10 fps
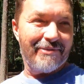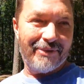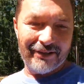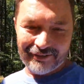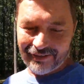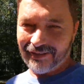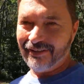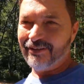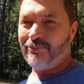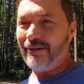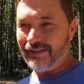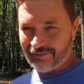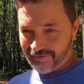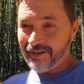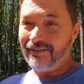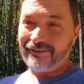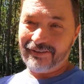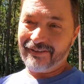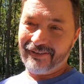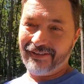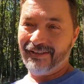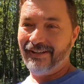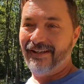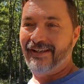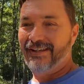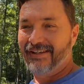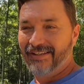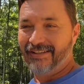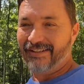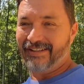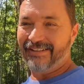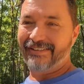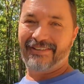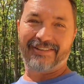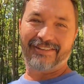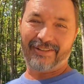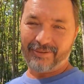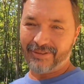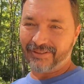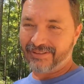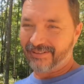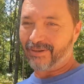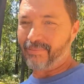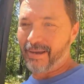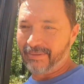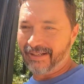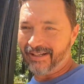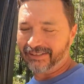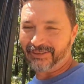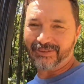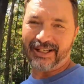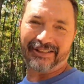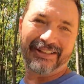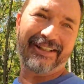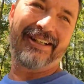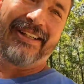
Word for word: but uh, speaking of hunting uh, Luna our baby doll she was down there